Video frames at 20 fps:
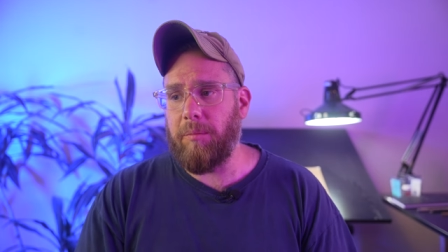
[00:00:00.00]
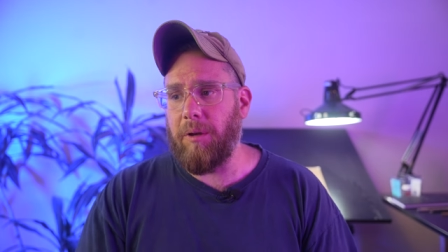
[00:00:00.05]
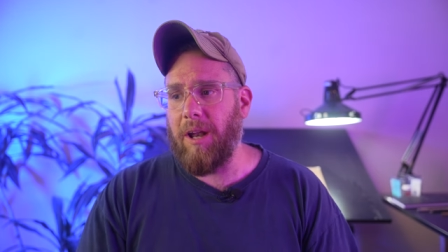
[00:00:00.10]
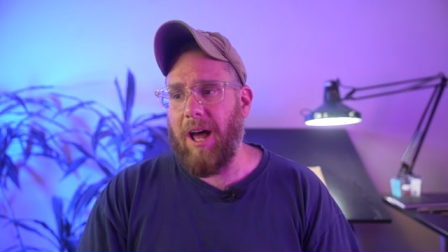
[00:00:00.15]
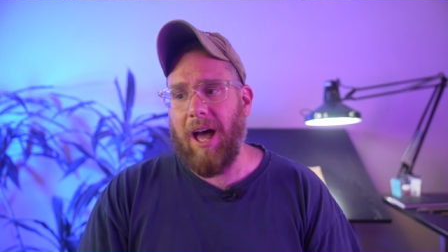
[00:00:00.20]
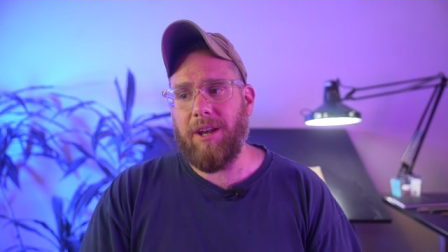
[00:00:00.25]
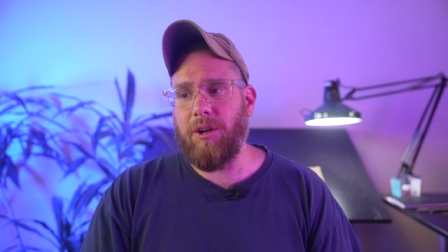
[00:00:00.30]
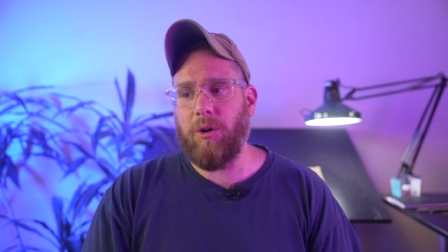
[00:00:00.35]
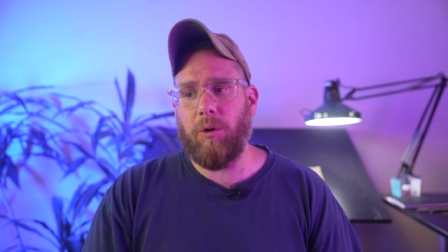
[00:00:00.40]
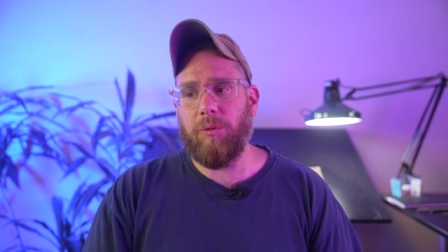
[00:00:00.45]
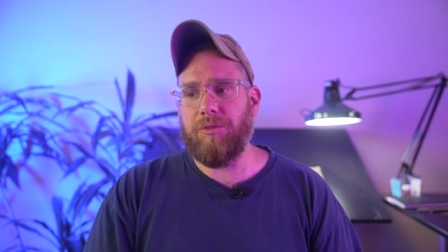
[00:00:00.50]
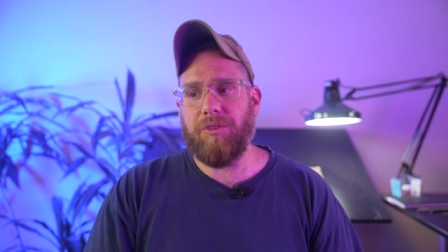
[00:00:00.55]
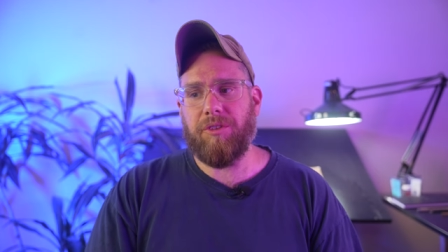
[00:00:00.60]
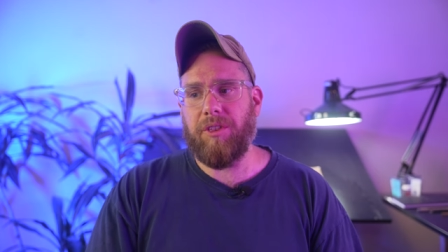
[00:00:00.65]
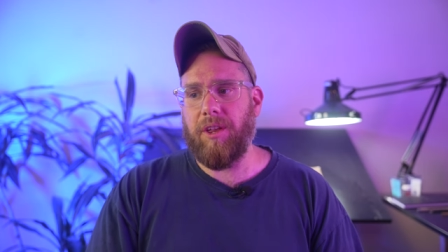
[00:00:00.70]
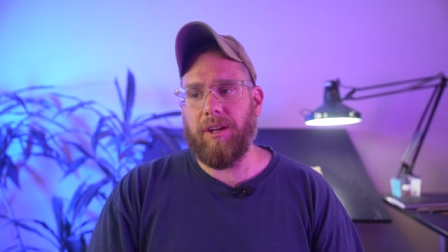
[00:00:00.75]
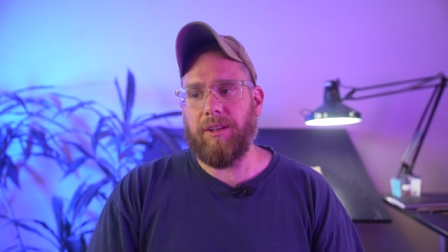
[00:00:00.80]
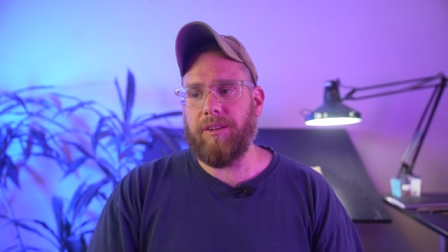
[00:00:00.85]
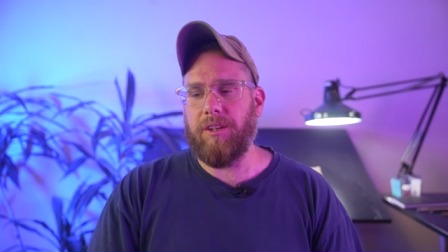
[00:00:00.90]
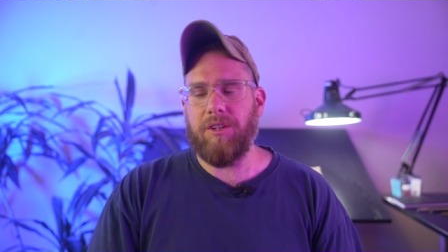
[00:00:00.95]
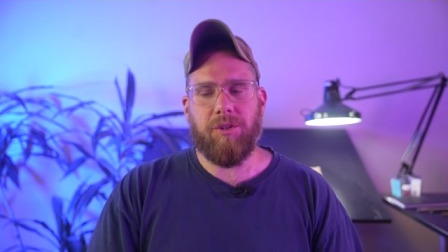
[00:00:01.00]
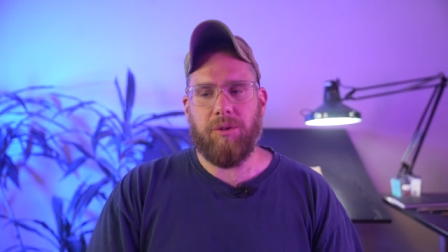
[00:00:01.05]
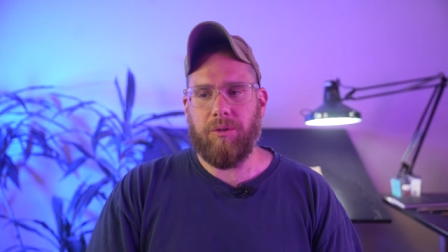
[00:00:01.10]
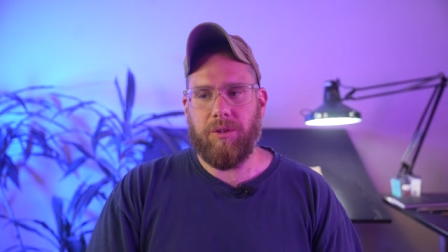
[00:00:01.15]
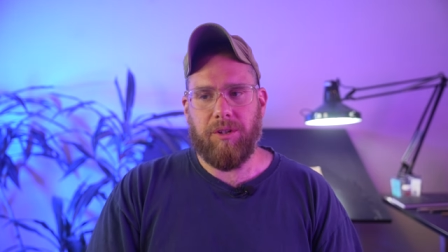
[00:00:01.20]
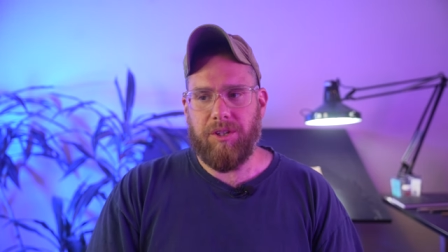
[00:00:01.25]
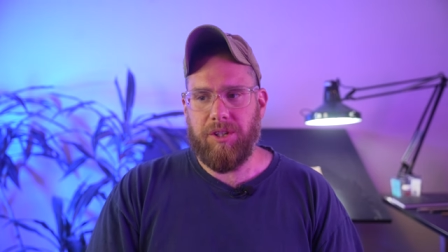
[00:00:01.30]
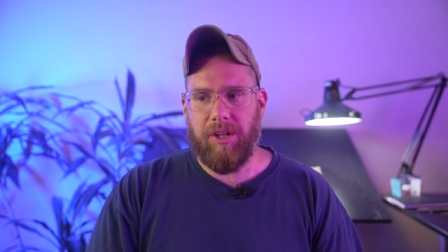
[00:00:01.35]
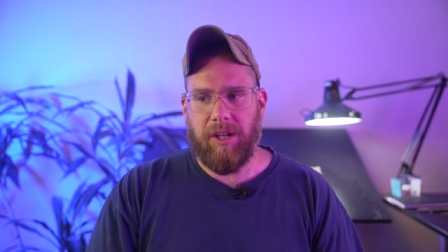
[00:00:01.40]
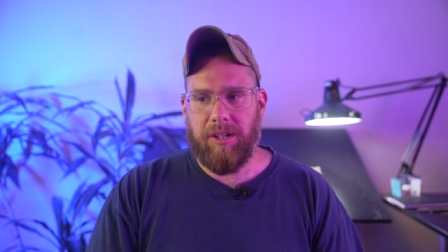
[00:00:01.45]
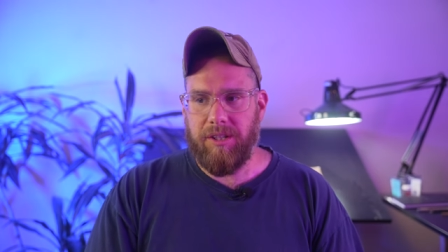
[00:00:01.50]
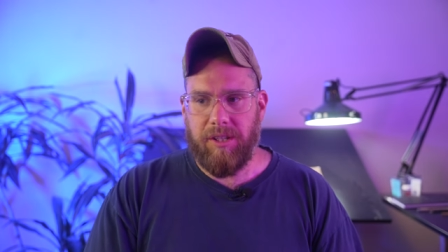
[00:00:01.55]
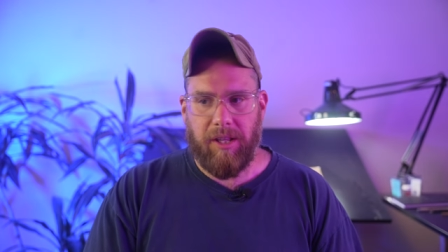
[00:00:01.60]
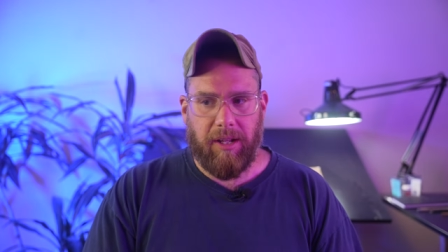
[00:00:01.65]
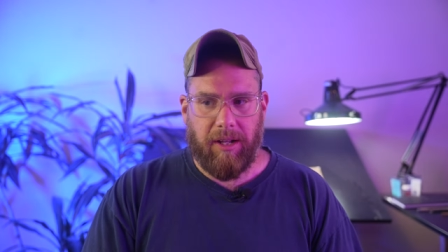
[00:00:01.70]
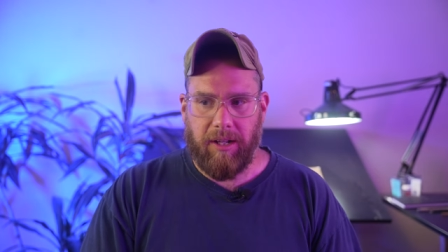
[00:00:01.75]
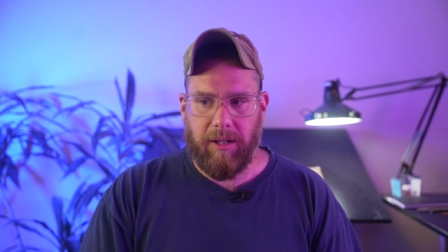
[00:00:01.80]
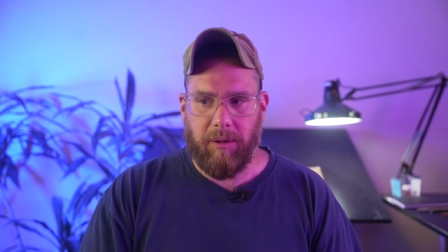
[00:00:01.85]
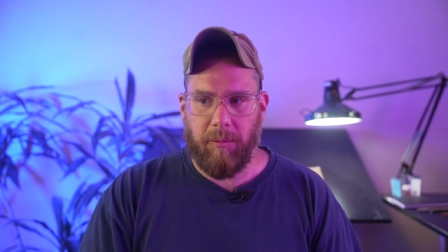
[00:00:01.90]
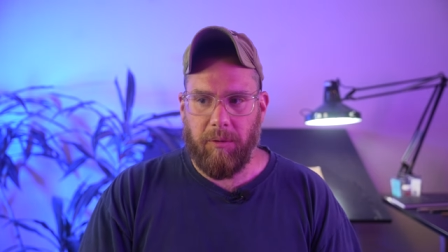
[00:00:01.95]
But I don't think that you can change
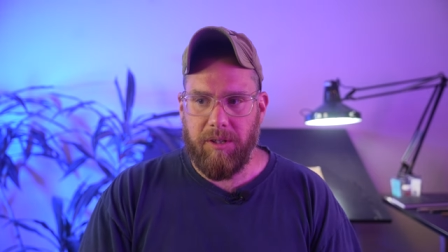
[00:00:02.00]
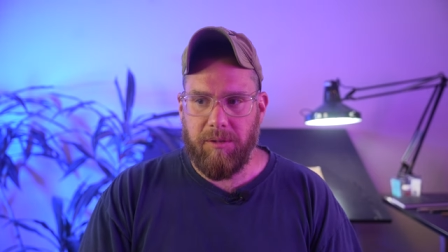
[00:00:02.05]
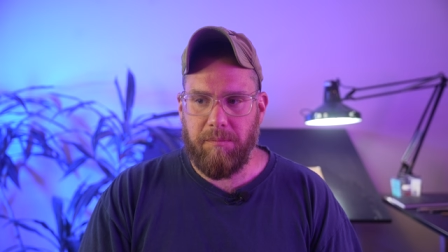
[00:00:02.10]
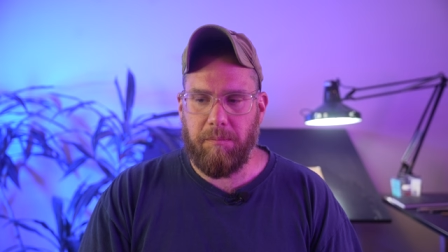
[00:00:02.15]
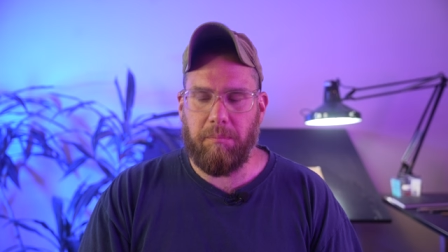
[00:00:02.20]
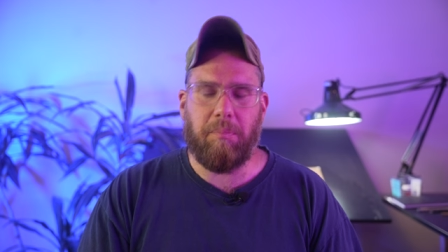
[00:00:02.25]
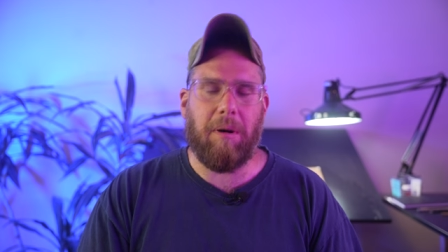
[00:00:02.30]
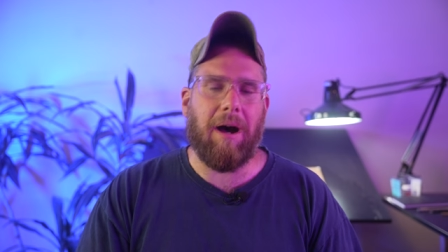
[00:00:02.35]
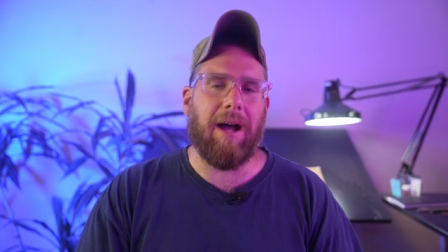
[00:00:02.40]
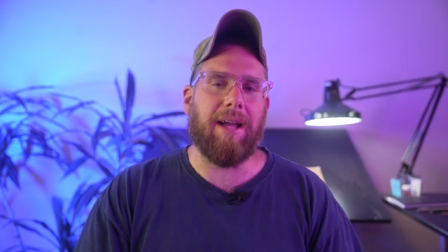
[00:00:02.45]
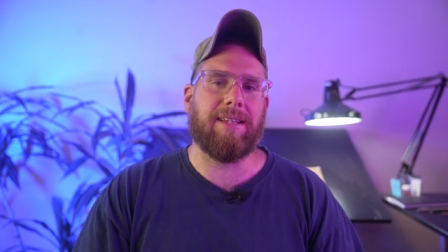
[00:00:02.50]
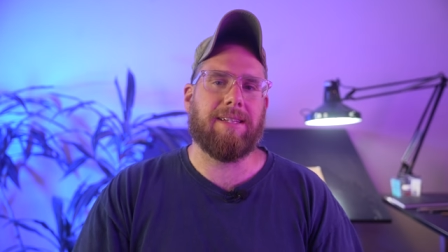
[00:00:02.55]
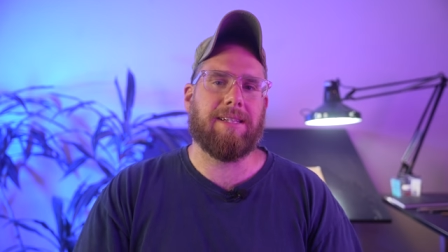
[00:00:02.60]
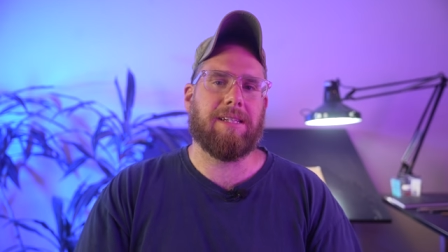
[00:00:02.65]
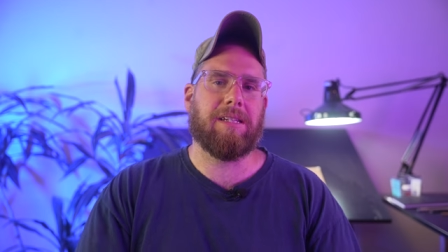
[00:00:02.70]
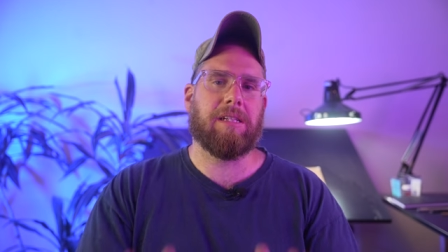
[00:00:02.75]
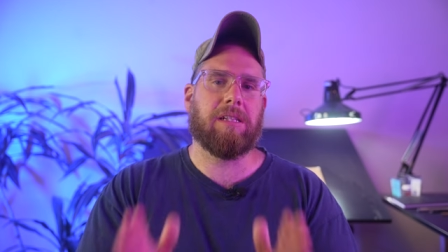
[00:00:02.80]
that anyways. But